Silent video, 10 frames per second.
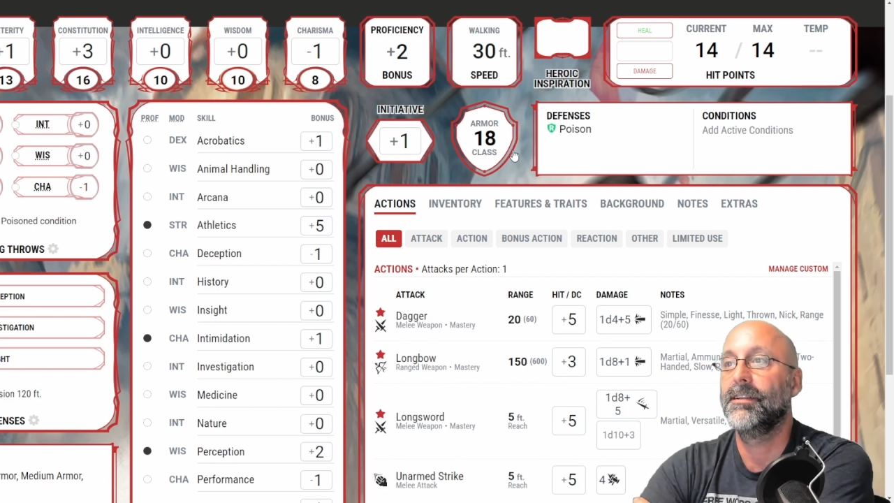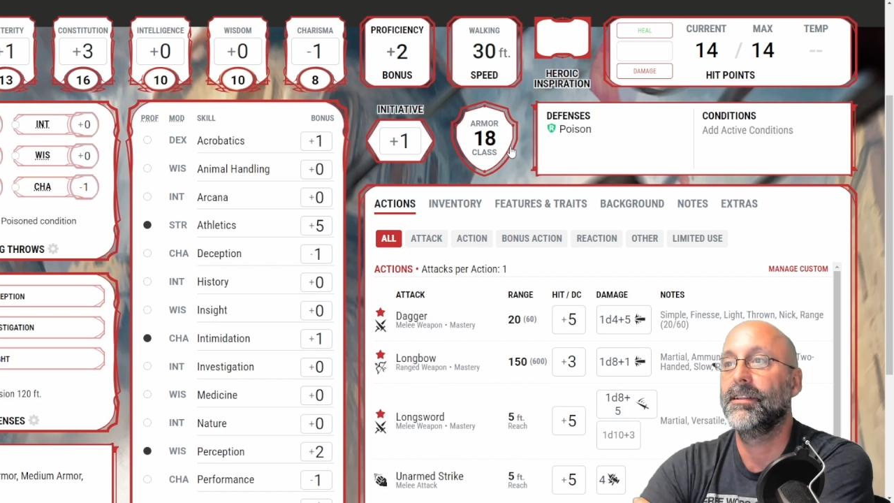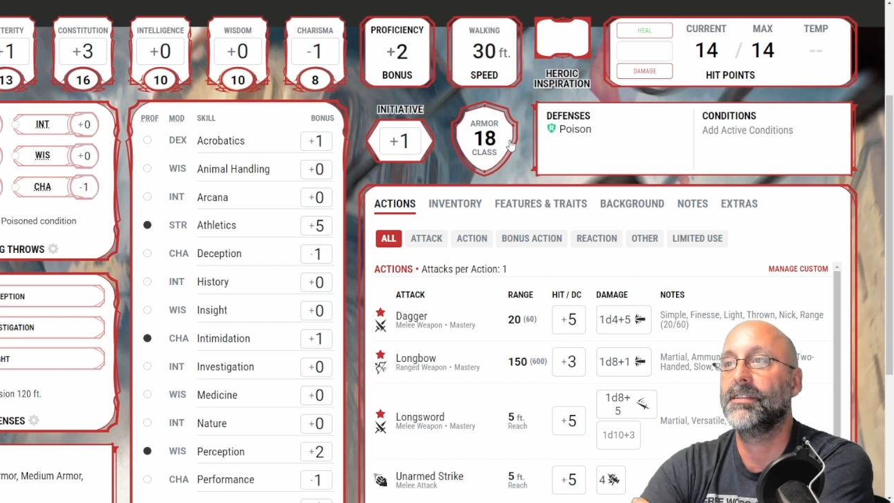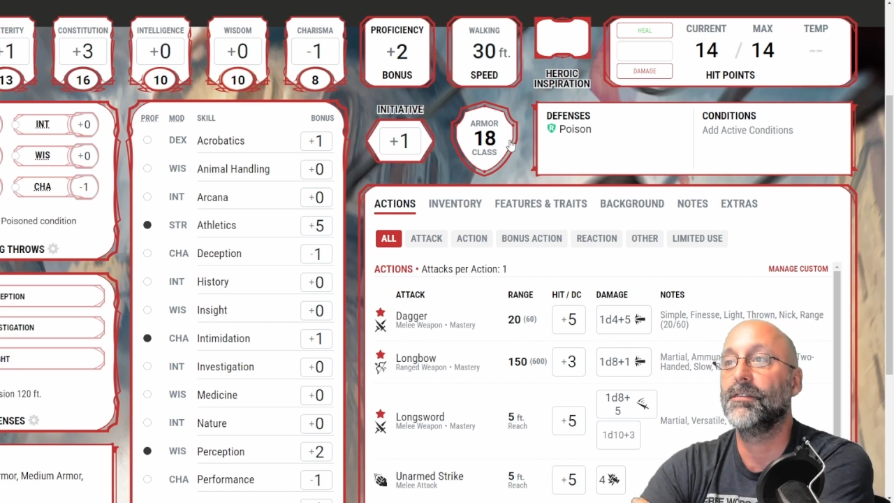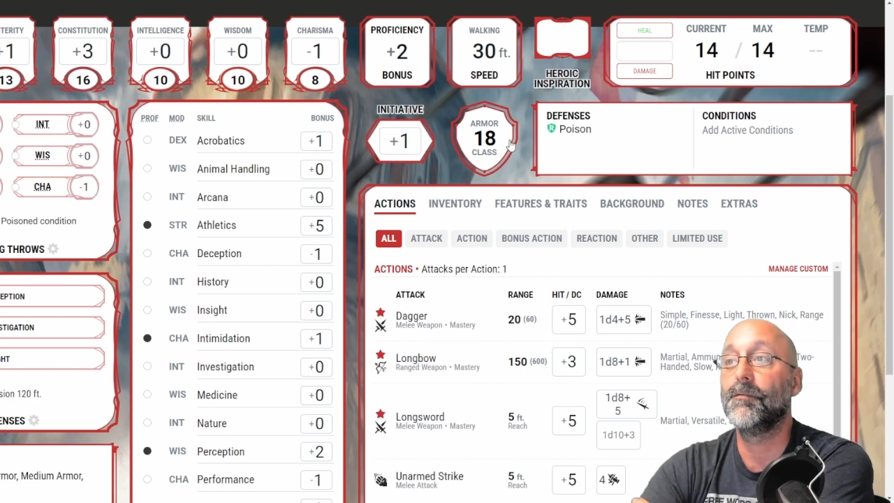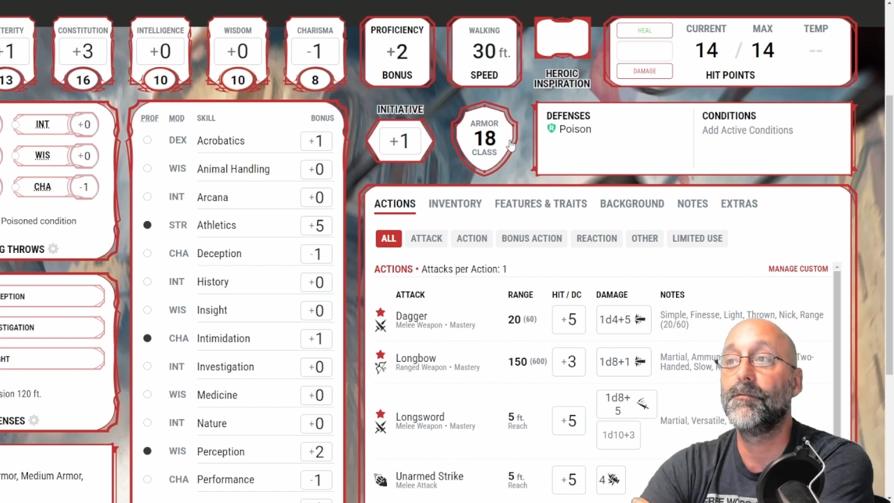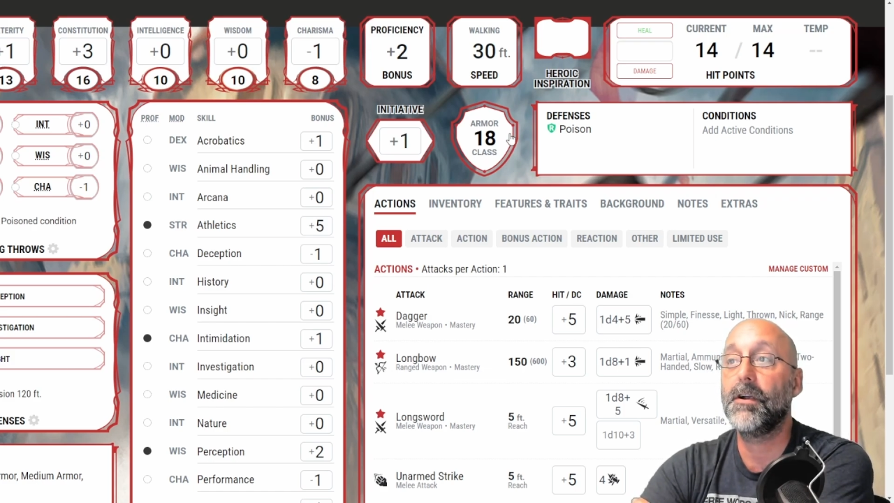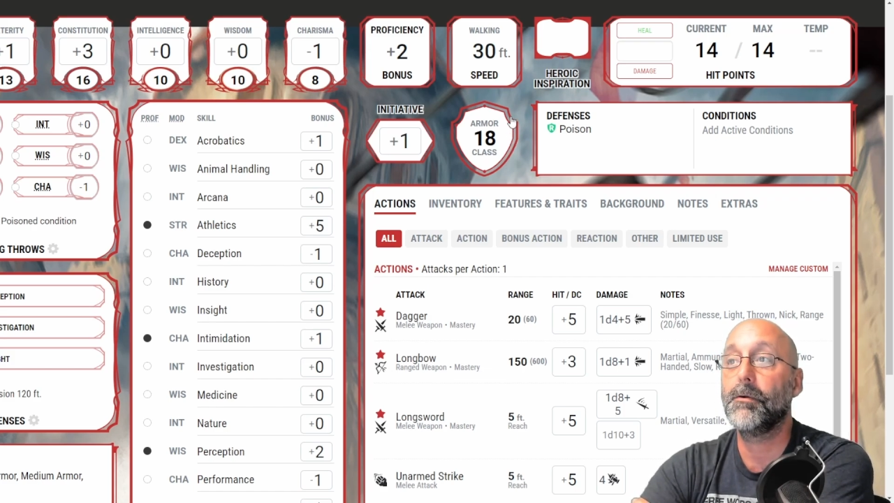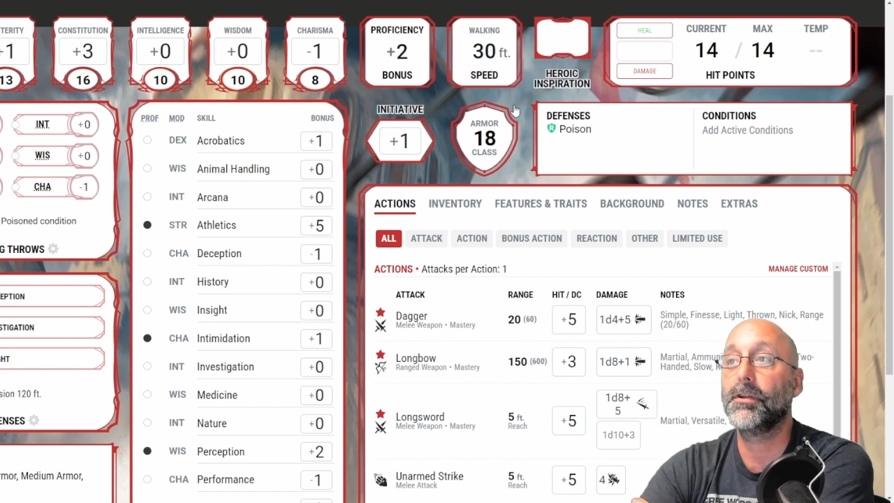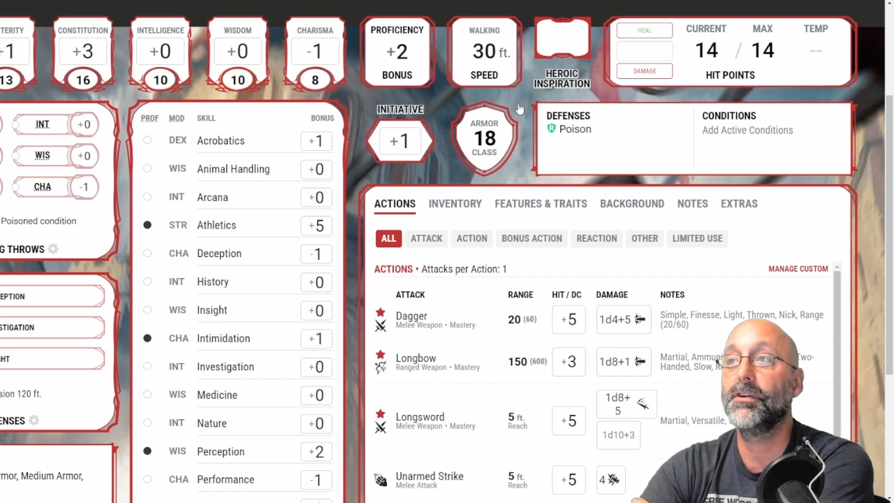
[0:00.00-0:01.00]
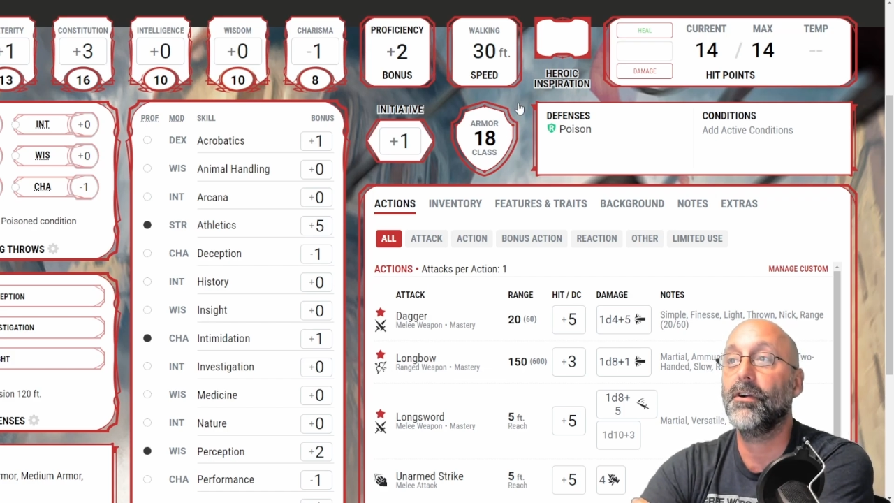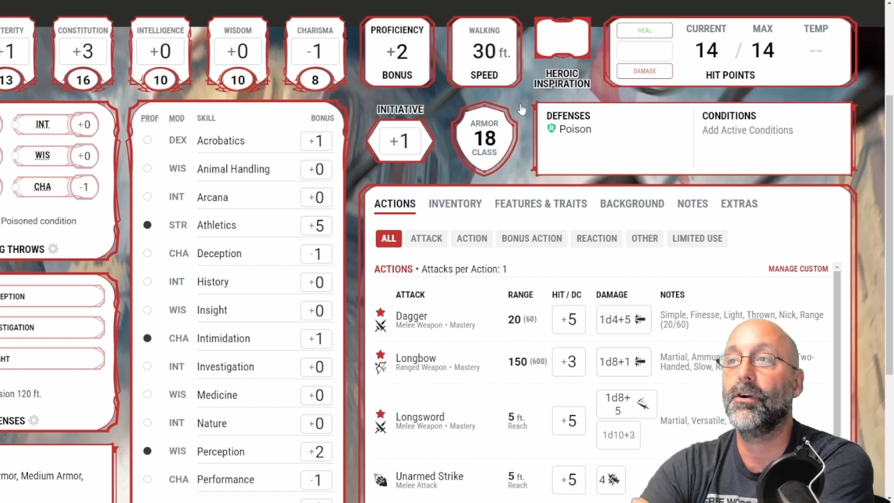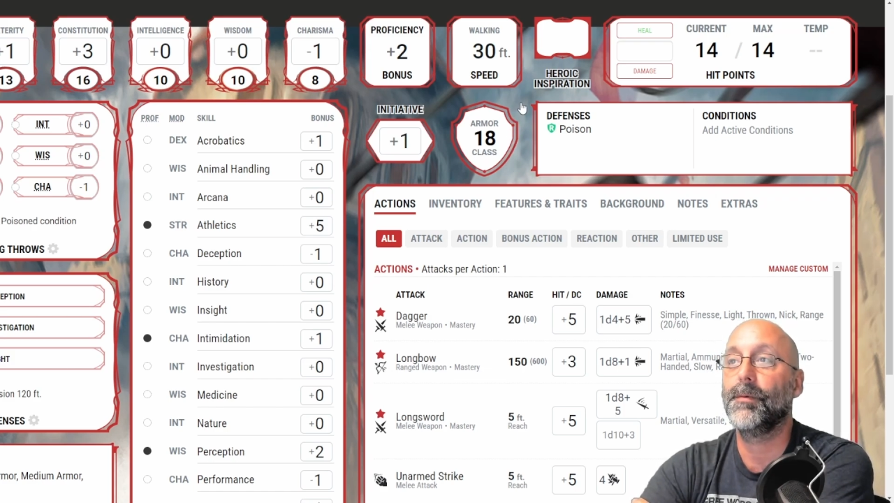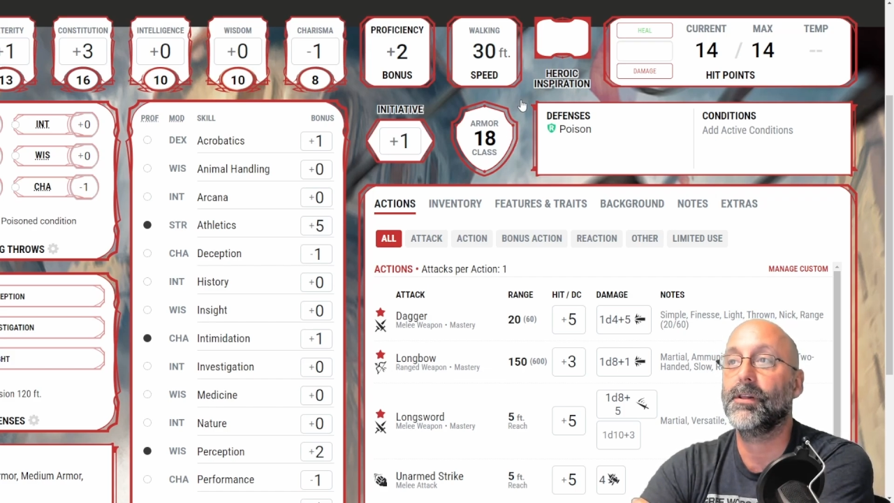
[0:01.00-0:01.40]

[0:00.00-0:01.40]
That's a very good armor